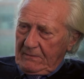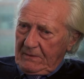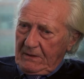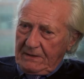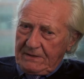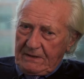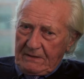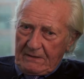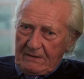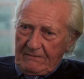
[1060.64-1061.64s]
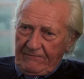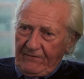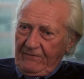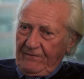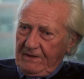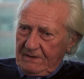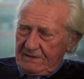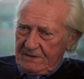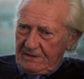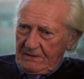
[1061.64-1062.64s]

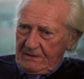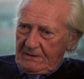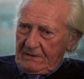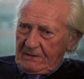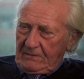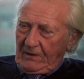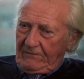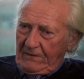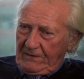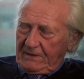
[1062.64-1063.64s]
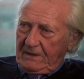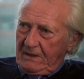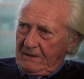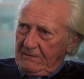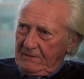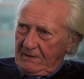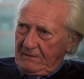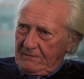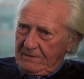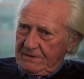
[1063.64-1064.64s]
1950s, my father died when
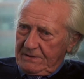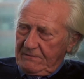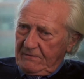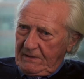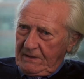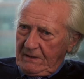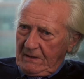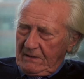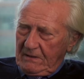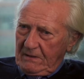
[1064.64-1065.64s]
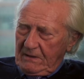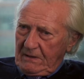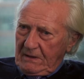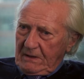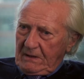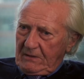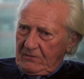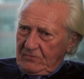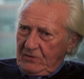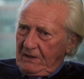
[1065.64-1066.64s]
I was very young,
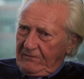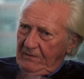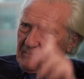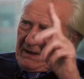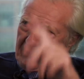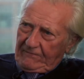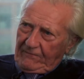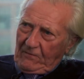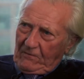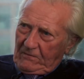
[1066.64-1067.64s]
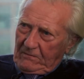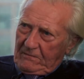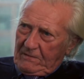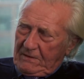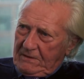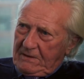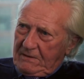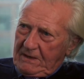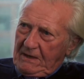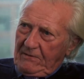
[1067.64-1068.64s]
driving back and forth
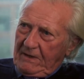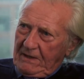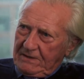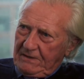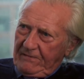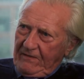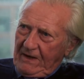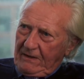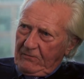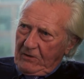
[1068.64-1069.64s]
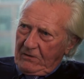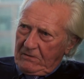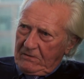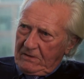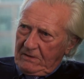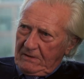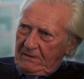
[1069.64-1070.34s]
down the Heads of the Valley Road,